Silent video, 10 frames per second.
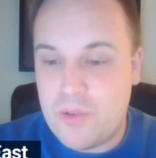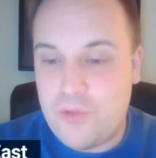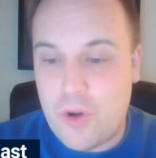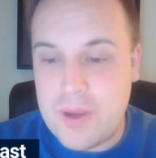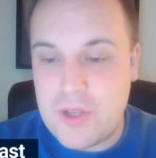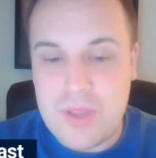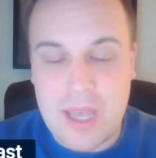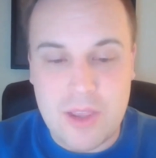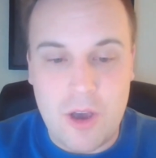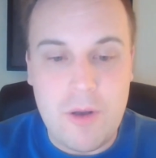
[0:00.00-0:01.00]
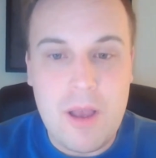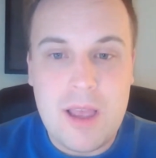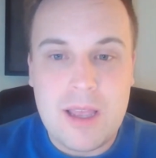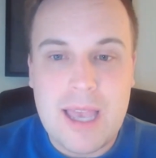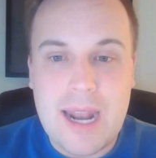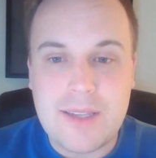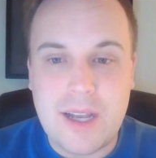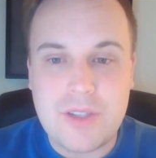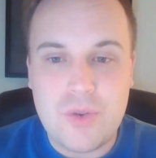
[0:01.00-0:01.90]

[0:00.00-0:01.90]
Before we do that, though, got to talk